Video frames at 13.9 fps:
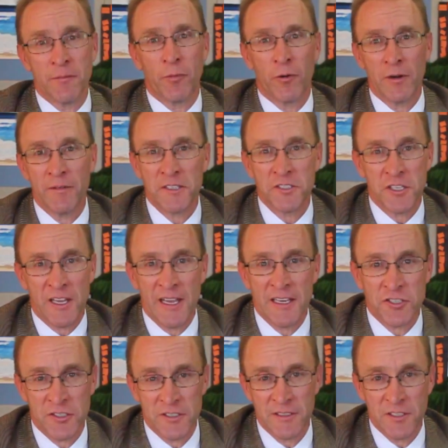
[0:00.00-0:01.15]
Board of
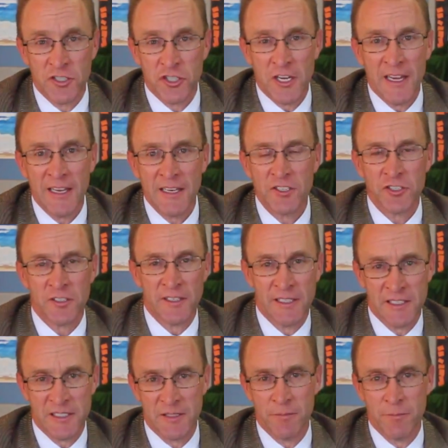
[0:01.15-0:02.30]
Education changed
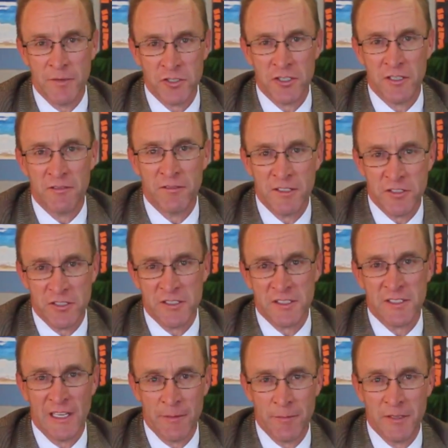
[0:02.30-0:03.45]
its mission and vision
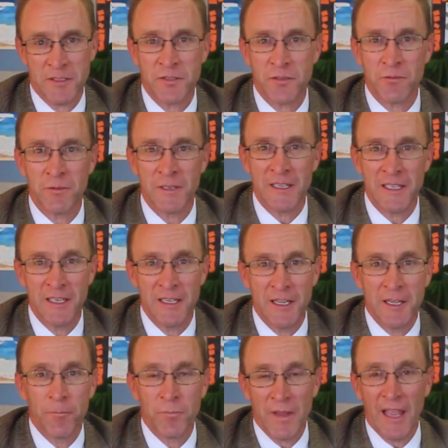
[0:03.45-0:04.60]
statement to read,
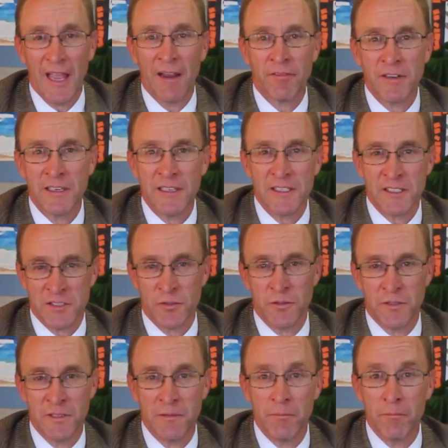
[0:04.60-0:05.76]
"Every
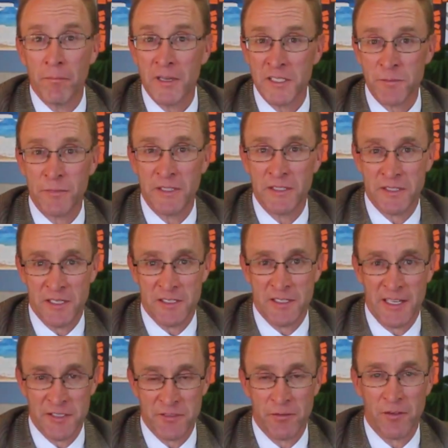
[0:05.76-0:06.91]
student must be
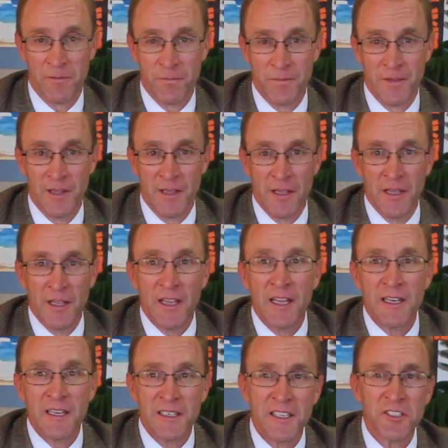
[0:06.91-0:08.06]
successful."
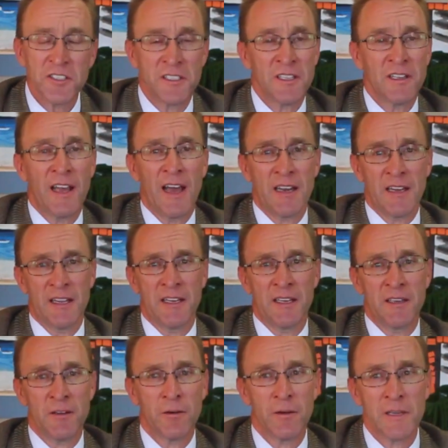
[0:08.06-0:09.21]
In addition to that,
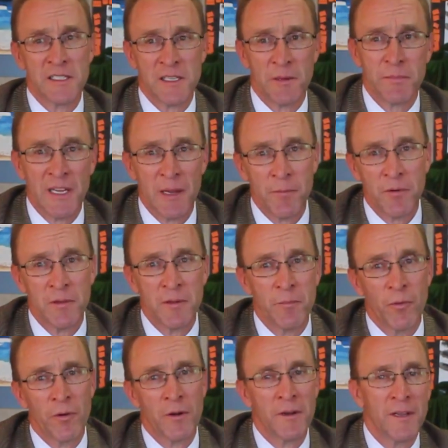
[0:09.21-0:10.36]
in early September the
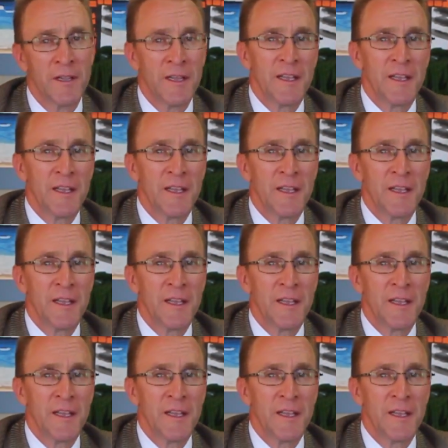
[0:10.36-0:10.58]
board